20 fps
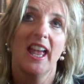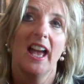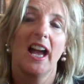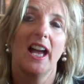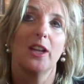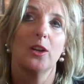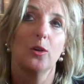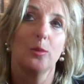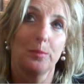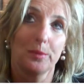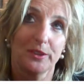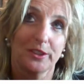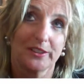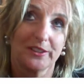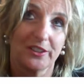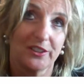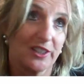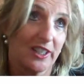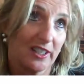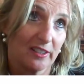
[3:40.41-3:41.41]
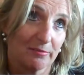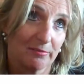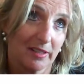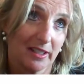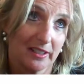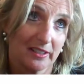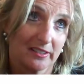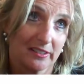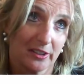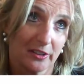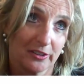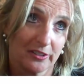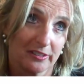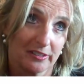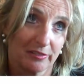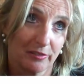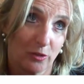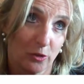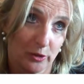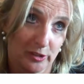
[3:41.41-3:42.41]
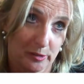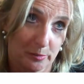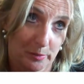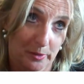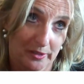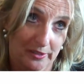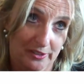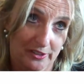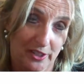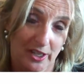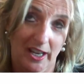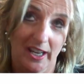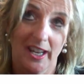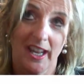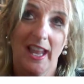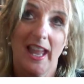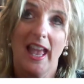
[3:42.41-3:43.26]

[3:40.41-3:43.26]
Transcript: I opened it the day of my son's 4th birthday,